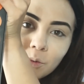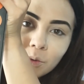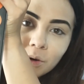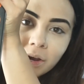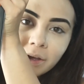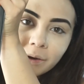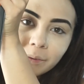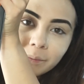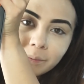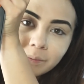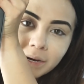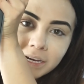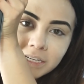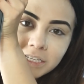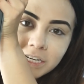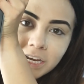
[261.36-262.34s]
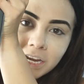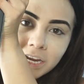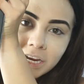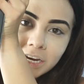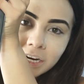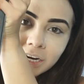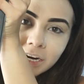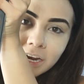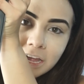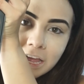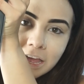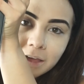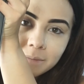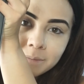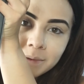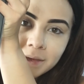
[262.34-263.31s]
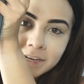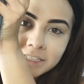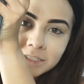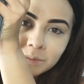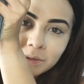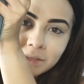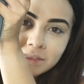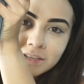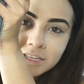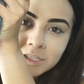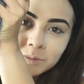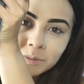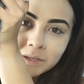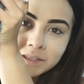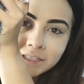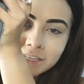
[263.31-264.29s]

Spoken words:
red right here mixed with this one,